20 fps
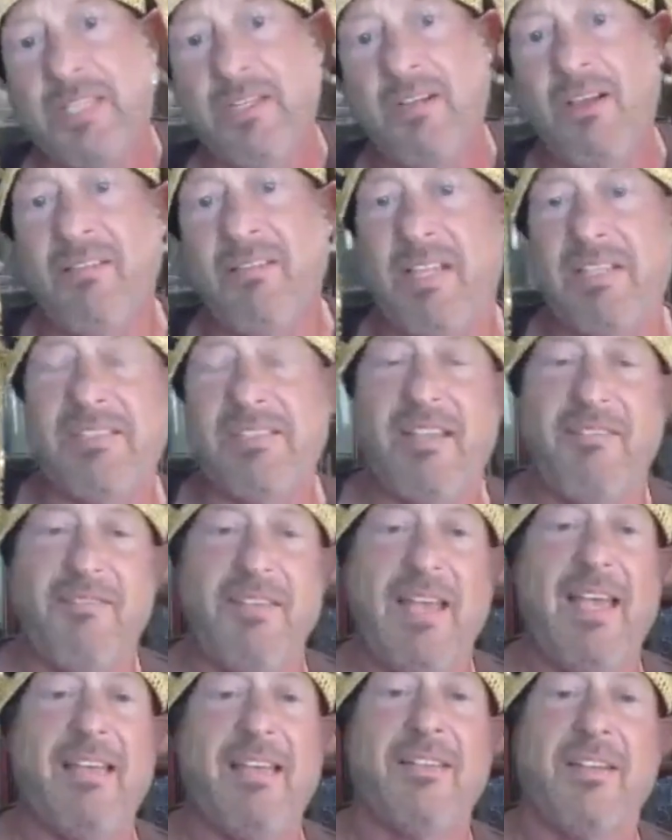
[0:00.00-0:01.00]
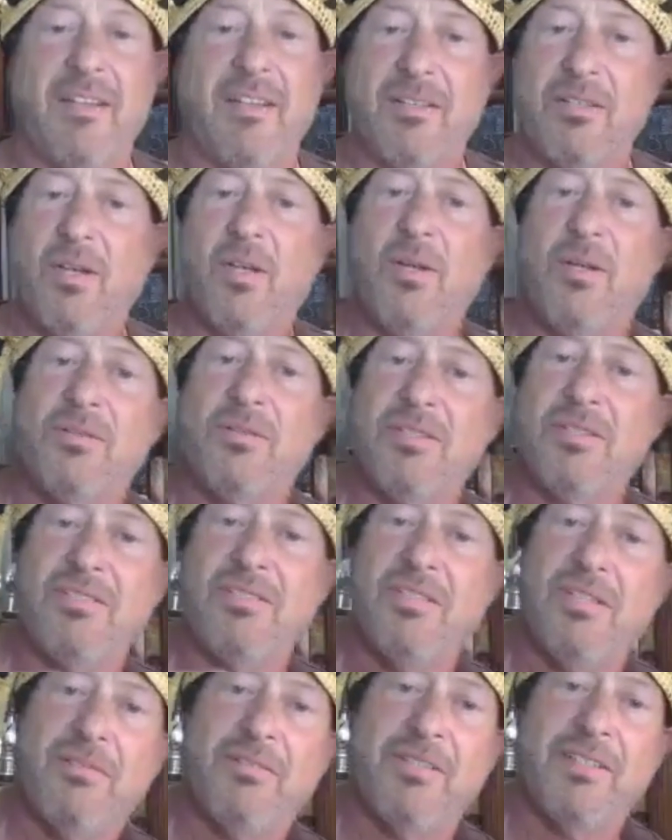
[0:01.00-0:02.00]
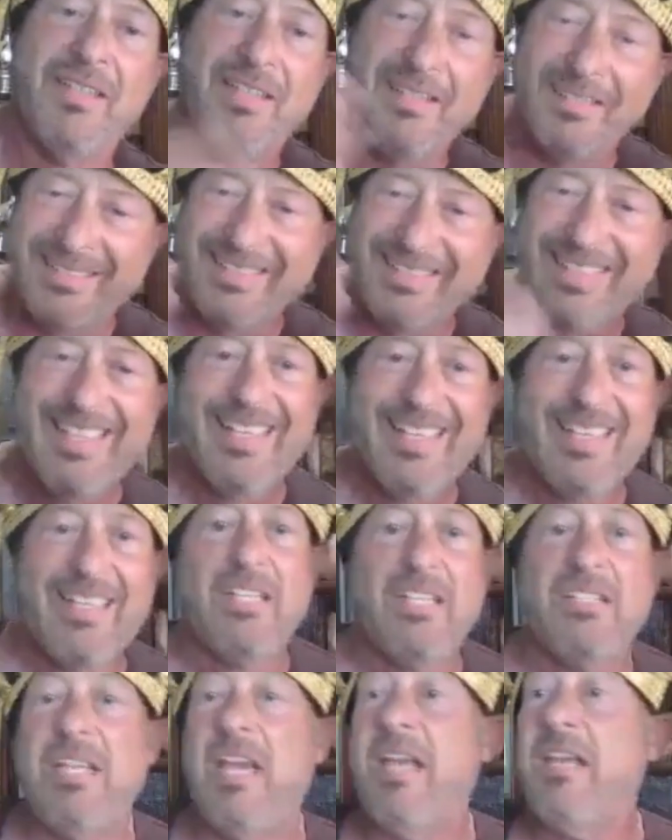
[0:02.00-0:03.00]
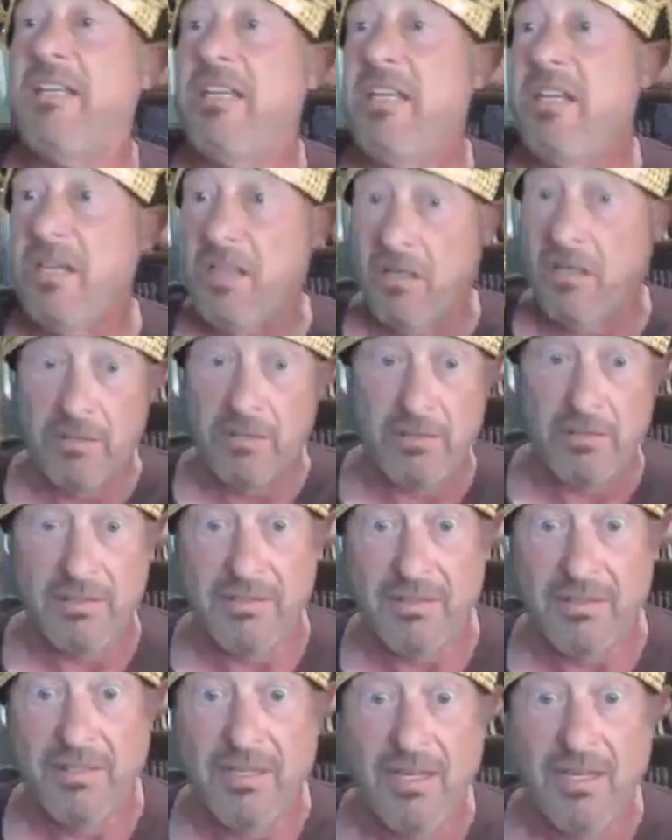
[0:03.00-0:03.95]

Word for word: get all that stuff out of there, the gold, the silver, and 10 years